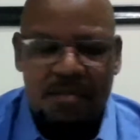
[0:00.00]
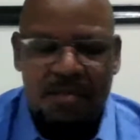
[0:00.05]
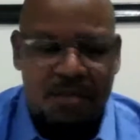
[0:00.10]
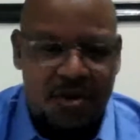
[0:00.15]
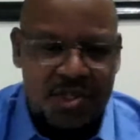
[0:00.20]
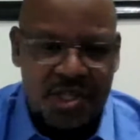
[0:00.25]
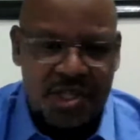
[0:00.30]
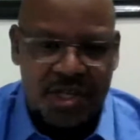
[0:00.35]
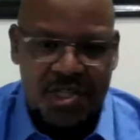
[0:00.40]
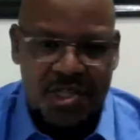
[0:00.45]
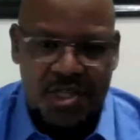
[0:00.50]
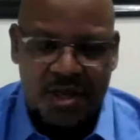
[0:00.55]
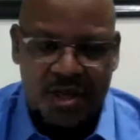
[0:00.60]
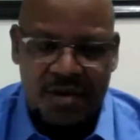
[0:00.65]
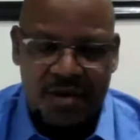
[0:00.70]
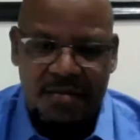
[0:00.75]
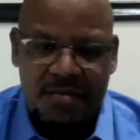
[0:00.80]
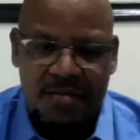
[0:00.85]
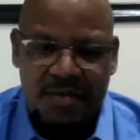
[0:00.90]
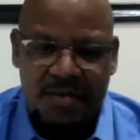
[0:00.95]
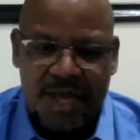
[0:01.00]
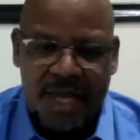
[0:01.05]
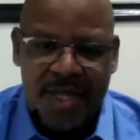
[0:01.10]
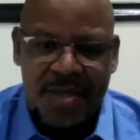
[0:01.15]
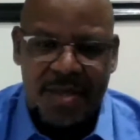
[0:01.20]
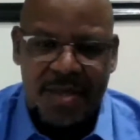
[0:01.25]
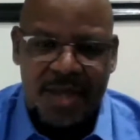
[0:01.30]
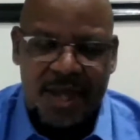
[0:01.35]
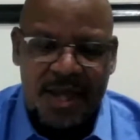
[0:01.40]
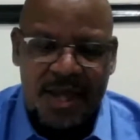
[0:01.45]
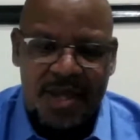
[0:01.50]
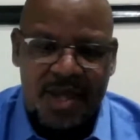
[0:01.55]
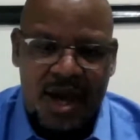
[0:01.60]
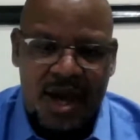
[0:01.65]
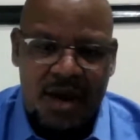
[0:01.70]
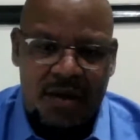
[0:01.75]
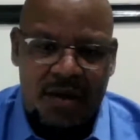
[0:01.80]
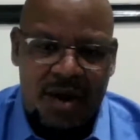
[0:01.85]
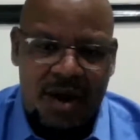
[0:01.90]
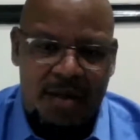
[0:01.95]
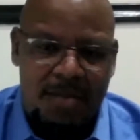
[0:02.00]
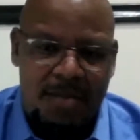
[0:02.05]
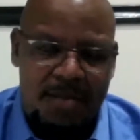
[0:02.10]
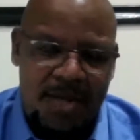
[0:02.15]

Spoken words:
position in that our